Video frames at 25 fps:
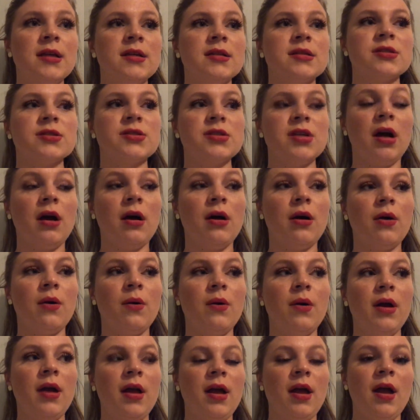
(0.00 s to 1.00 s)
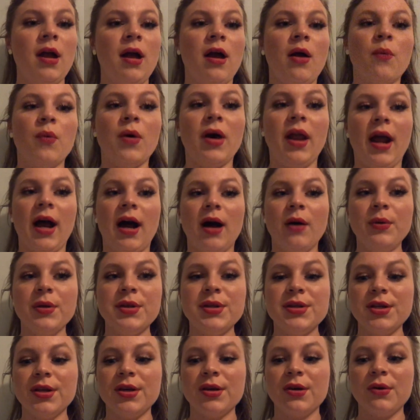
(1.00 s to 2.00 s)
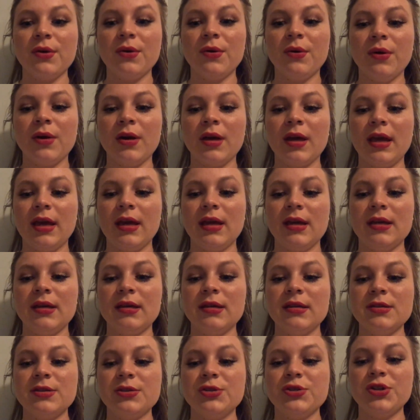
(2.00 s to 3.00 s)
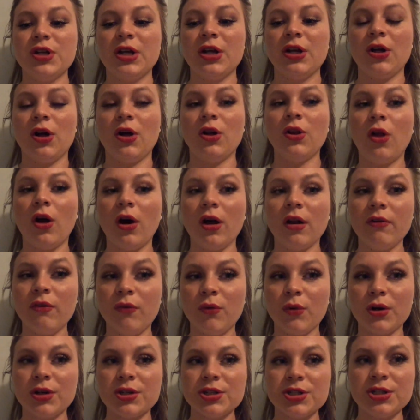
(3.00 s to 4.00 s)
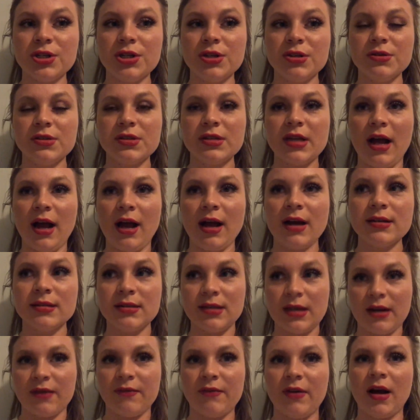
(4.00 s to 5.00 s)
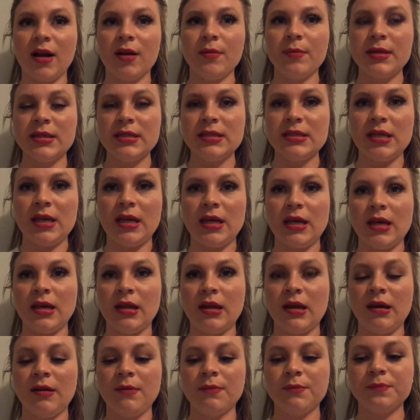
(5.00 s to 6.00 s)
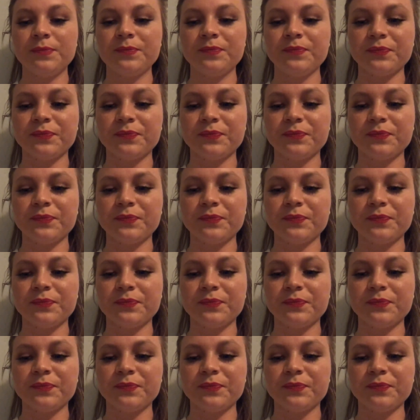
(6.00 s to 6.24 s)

So what I would do is drink a lot of orange juice that has like vitamin C in it.